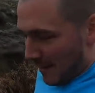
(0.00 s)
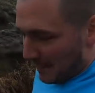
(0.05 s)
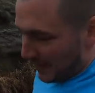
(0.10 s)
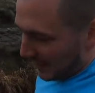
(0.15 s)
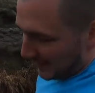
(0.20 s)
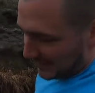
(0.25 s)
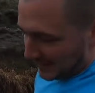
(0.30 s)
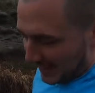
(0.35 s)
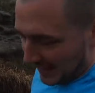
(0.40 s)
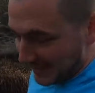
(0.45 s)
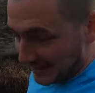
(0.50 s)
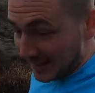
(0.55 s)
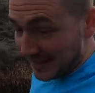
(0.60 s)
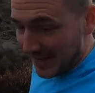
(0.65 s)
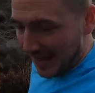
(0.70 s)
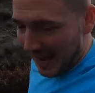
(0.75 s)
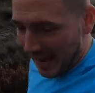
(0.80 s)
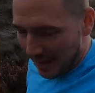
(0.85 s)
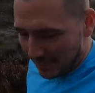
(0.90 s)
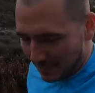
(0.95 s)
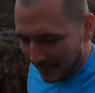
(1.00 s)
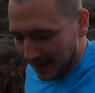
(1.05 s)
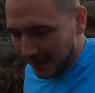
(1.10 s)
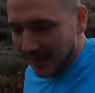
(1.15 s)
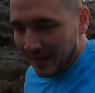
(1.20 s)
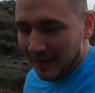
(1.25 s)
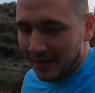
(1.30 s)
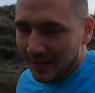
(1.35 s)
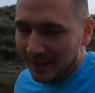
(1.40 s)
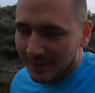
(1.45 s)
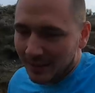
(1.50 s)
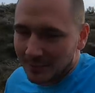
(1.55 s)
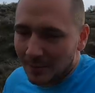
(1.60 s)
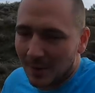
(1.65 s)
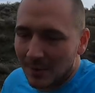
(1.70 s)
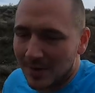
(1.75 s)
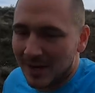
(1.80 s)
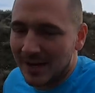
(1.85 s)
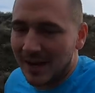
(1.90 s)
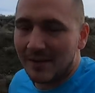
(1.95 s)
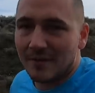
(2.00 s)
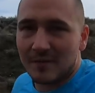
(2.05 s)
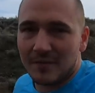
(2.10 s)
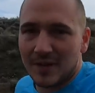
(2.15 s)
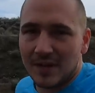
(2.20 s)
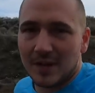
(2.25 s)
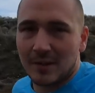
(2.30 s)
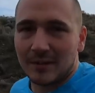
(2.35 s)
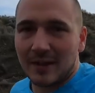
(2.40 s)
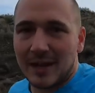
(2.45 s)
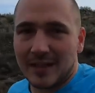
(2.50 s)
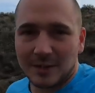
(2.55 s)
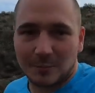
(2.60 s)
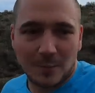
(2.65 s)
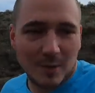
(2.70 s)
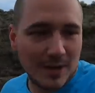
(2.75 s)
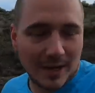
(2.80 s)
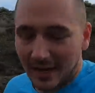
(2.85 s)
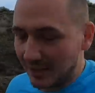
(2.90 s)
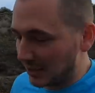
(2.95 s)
But uh, it didn't happen. That's why we didn't have a video last week.